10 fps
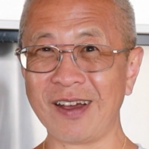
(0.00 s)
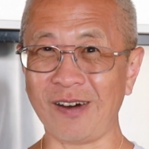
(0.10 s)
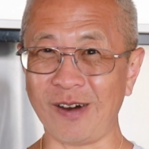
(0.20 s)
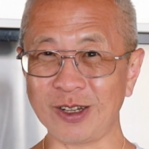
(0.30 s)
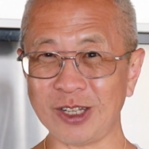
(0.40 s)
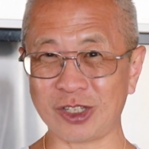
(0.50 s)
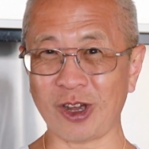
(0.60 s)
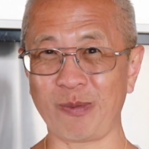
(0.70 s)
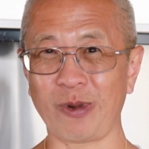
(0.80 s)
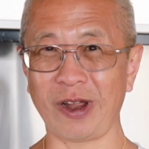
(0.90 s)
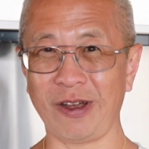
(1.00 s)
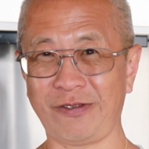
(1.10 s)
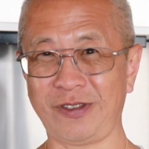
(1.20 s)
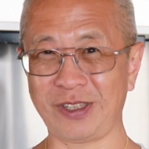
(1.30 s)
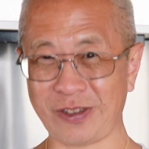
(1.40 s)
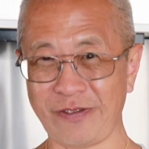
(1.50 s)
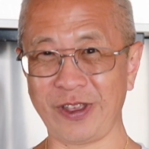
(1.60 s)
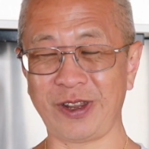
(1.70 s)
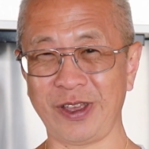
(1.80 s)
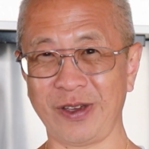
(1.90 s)
or on the top right of this
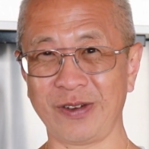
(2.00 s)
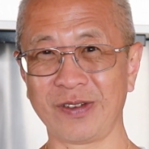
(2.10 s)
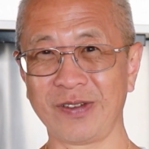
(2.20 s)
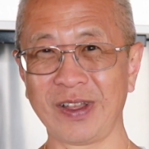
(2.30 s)
video.